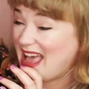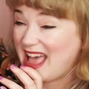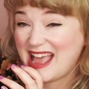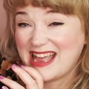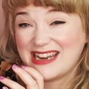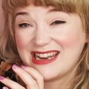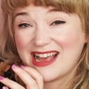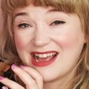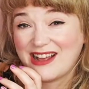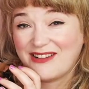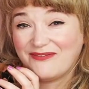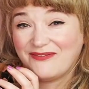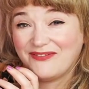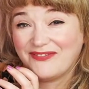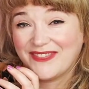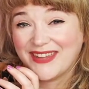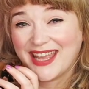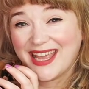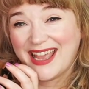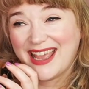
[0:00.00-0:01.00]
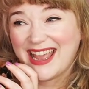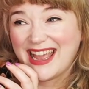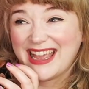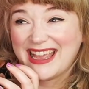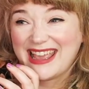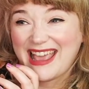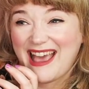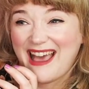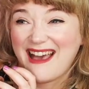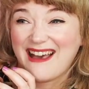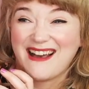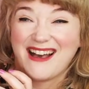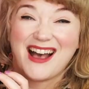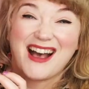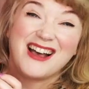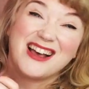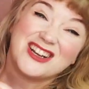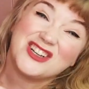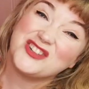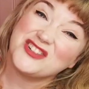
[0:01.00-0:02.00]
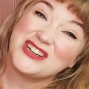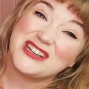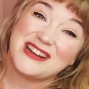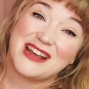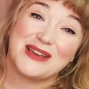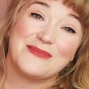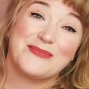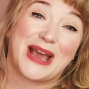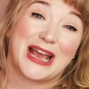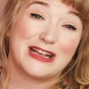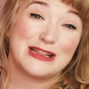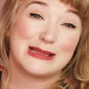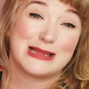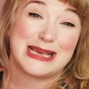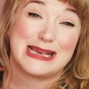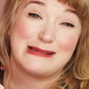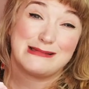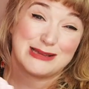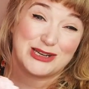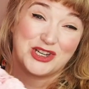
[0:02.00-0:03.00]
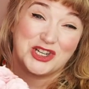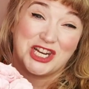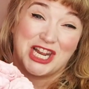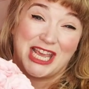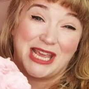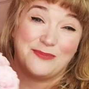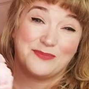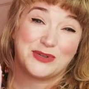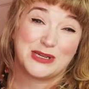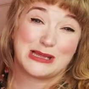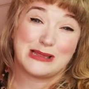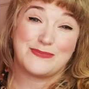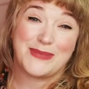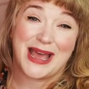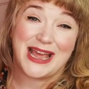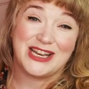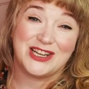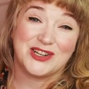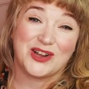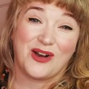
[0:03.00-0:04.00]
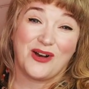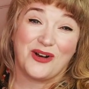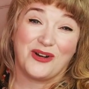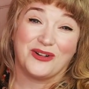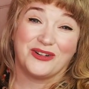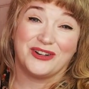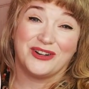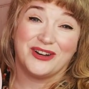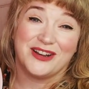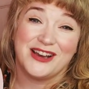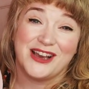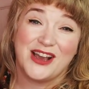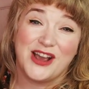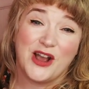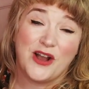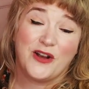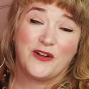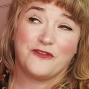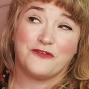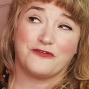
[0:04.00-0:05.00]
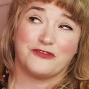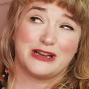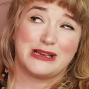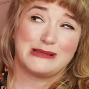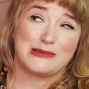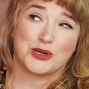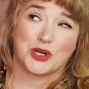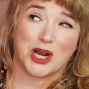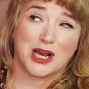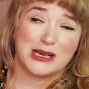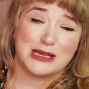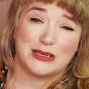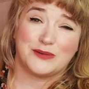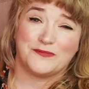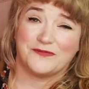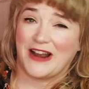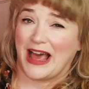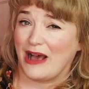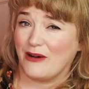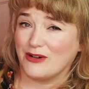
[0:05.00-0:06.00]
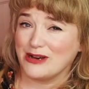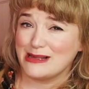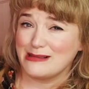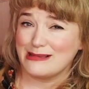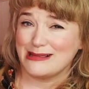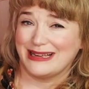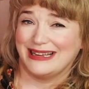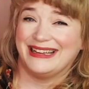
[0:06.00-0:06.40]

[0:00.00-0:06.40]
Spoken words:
And yeah, £109 isn't cheap to spend on freeze-dried flowers.